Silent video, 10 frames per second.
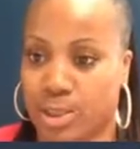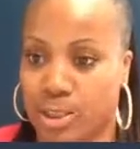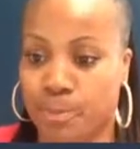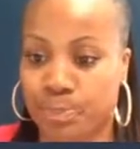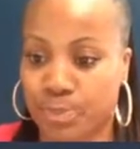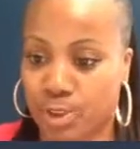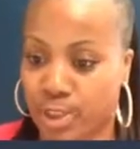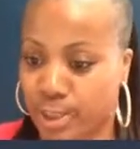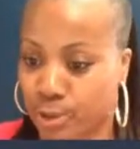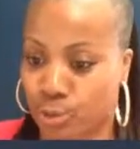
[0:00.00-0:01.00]
is,
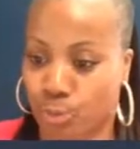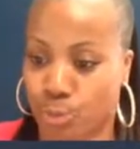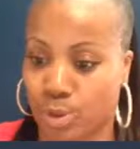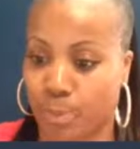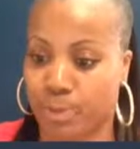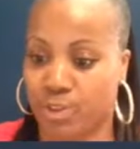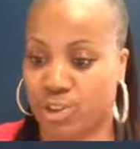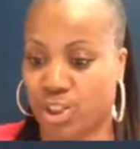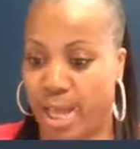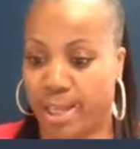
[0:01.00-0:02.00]
you got to scroll up in
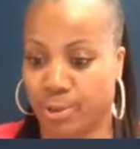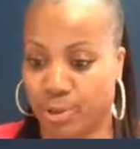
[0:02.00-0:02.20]
the chat.